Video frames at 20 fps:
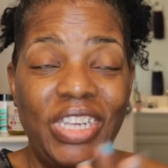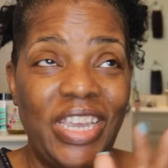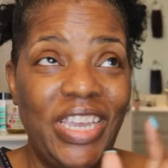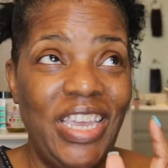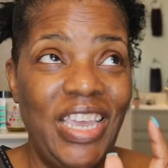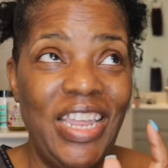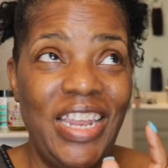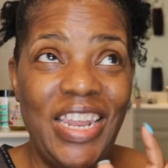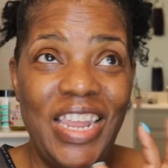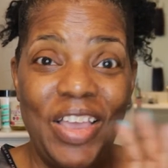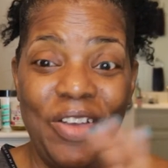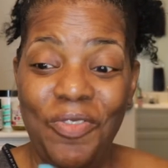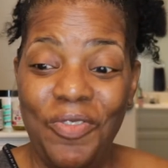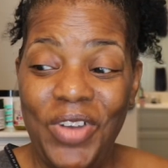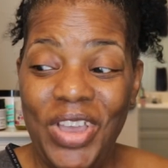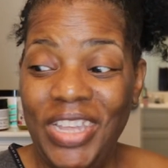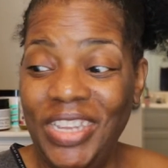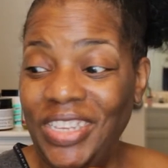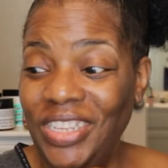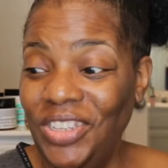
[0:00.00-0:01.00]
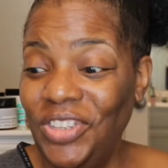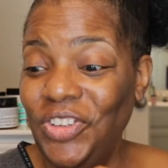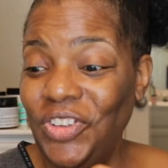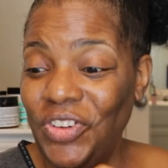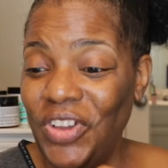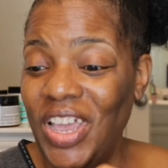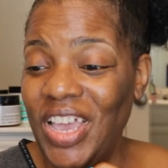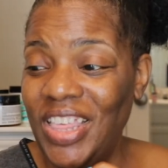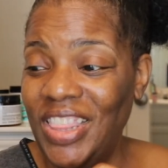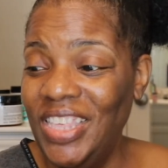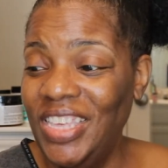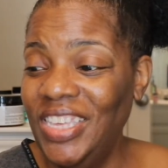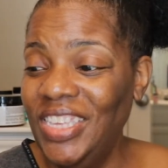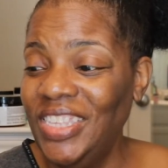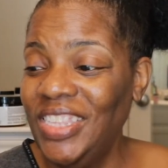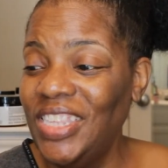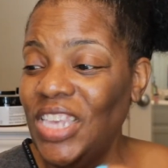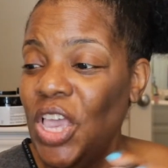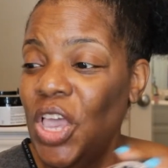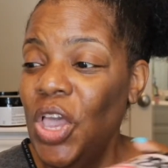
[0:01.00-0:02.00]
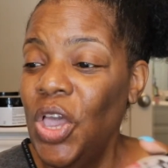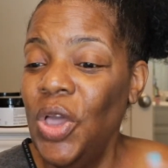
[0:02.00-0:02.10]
I cannot wait to try this.